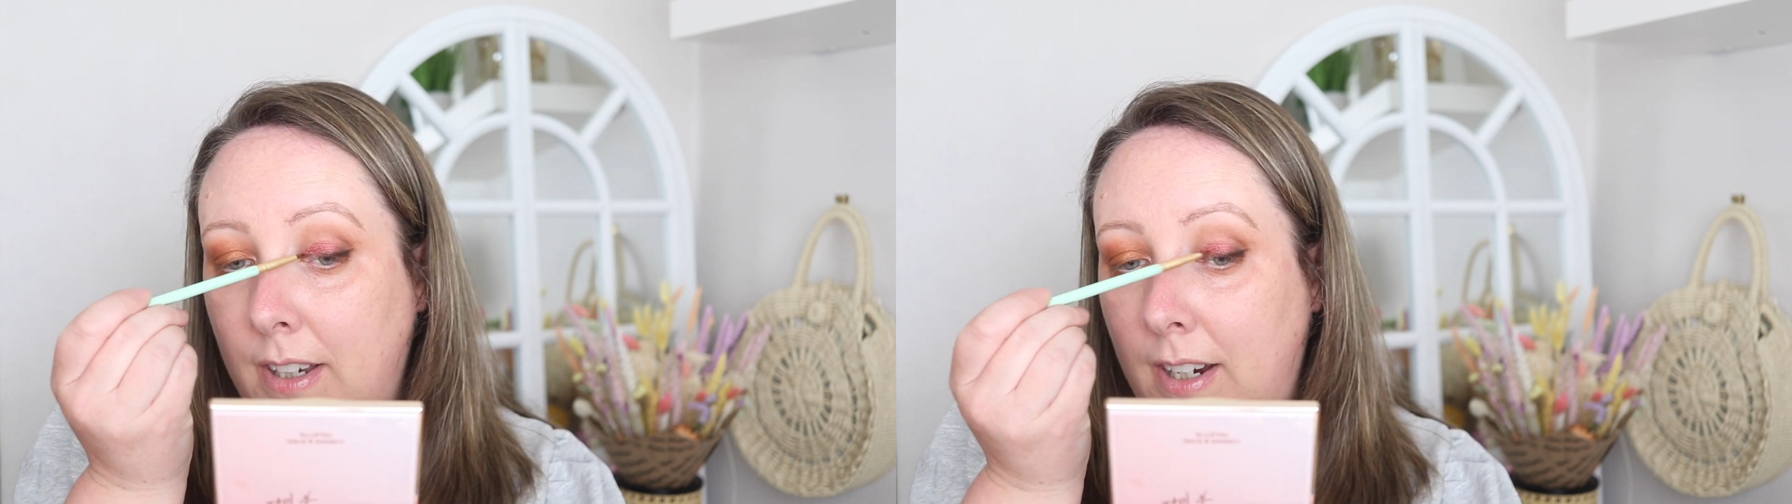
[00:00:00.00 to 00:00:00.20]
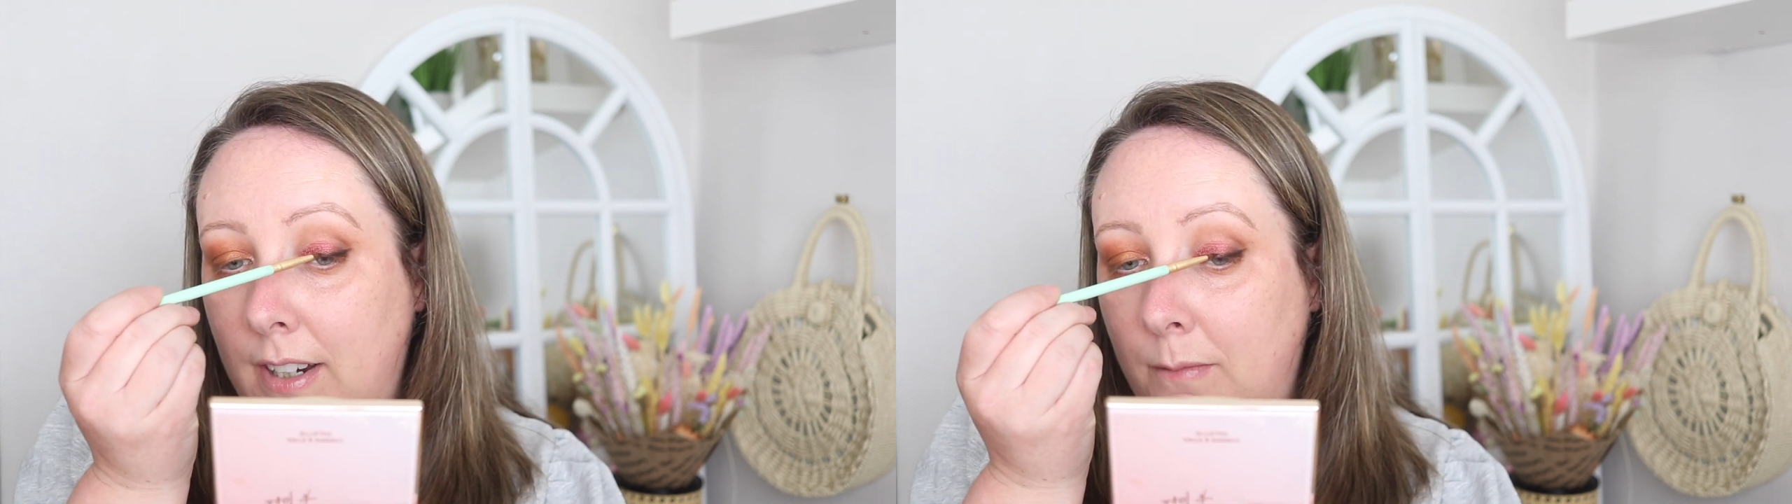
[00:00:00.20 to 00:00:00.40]

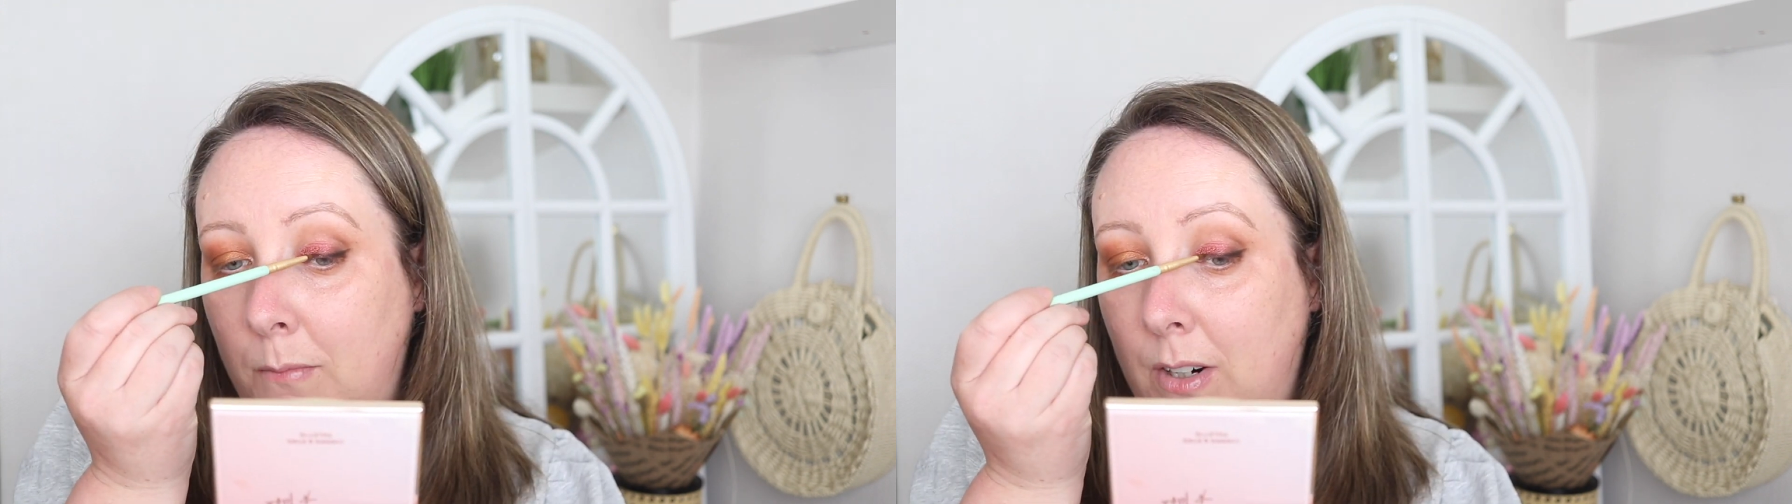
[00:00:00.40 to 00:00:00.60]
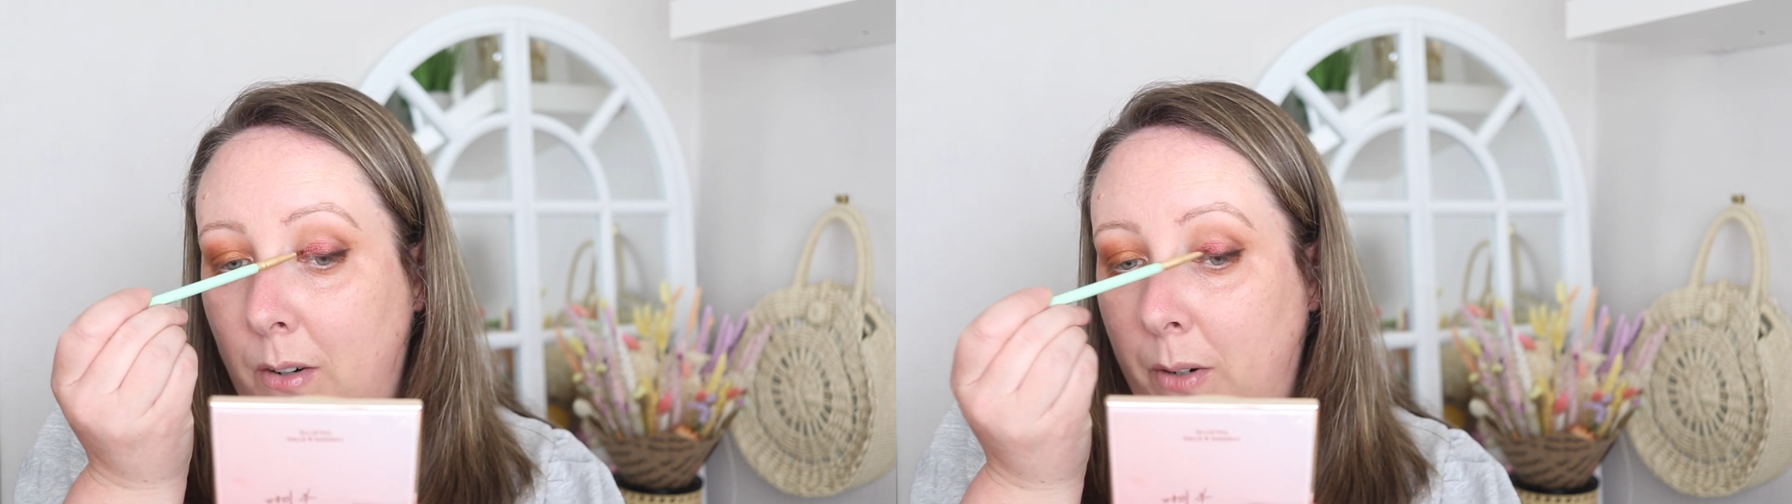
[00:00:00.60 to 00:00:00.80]
I'm
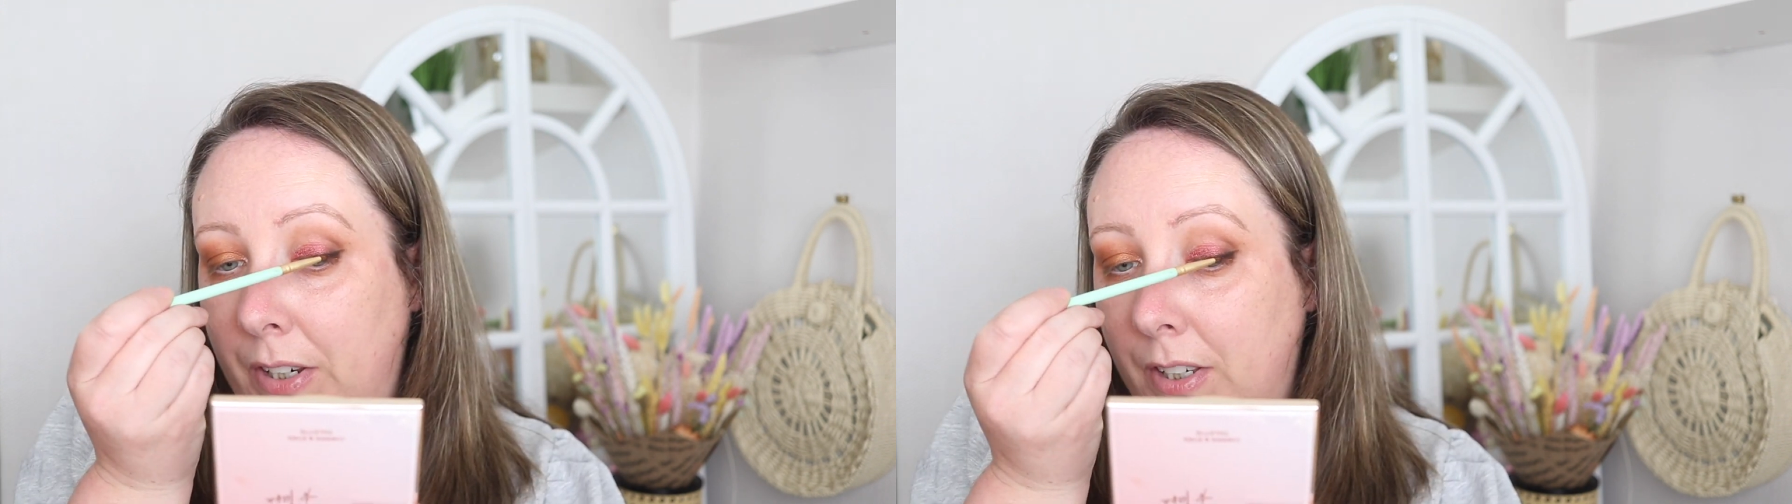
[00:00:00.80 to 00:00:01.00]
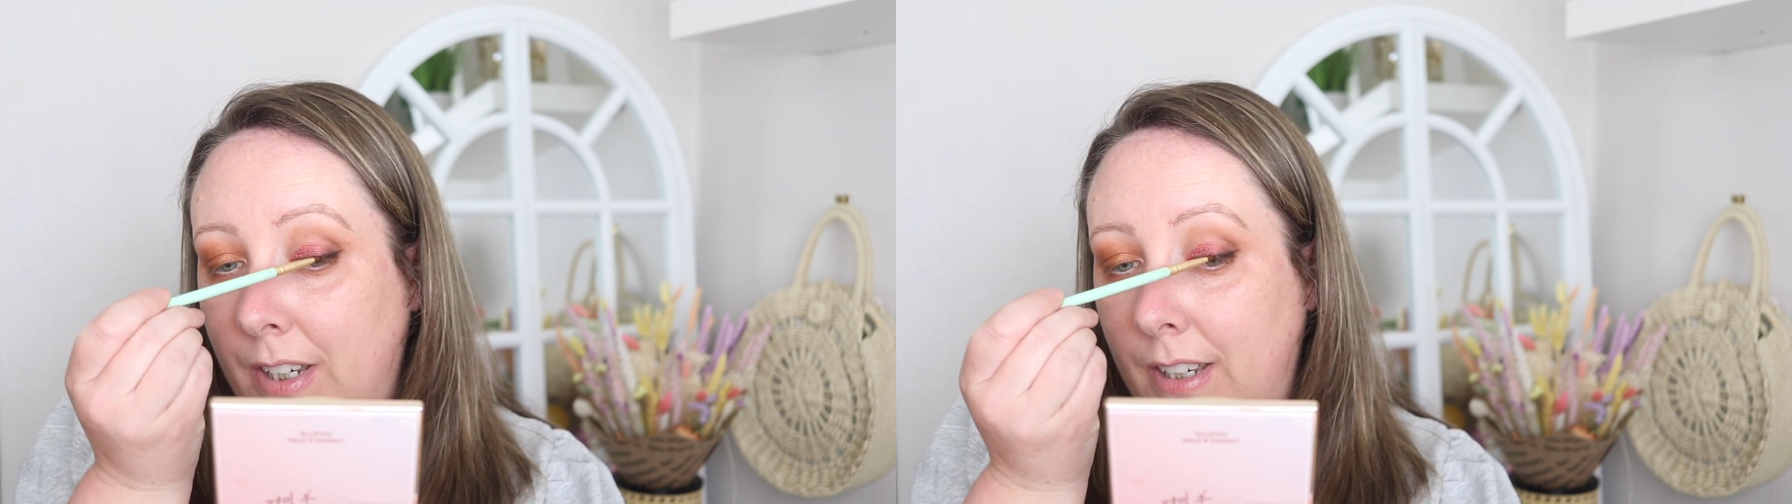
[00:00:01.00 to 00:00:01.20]
going
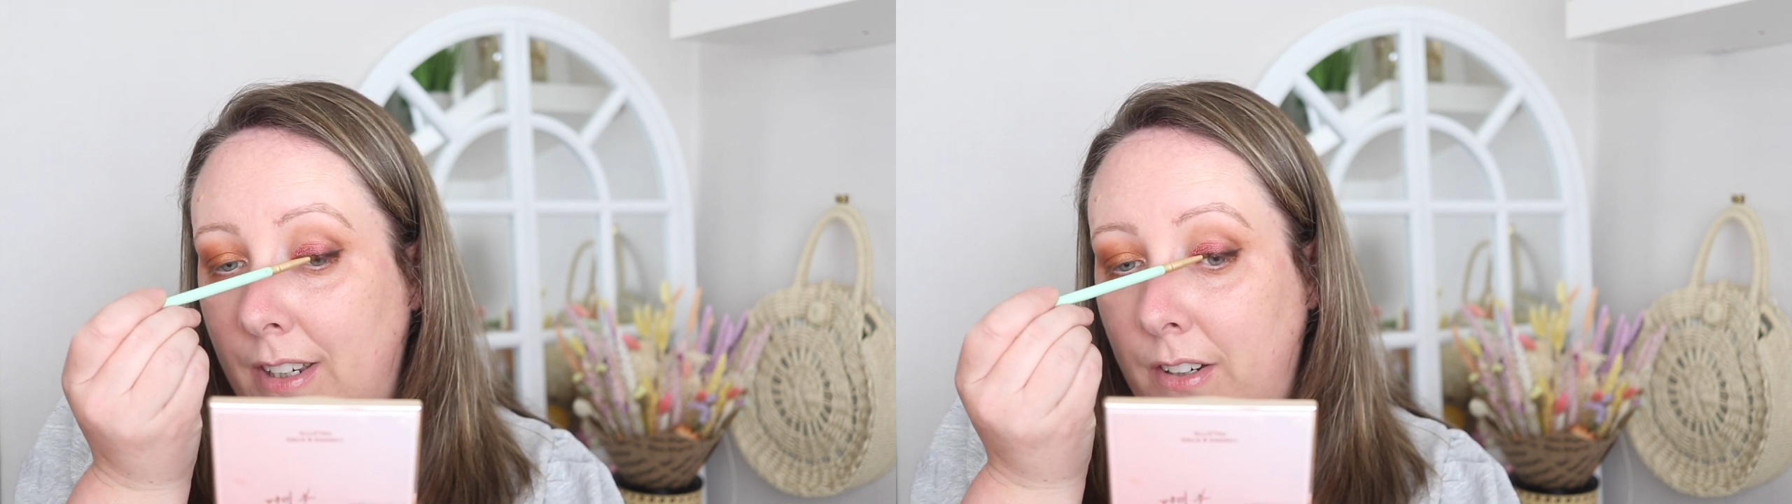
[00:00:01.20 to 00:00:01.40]
to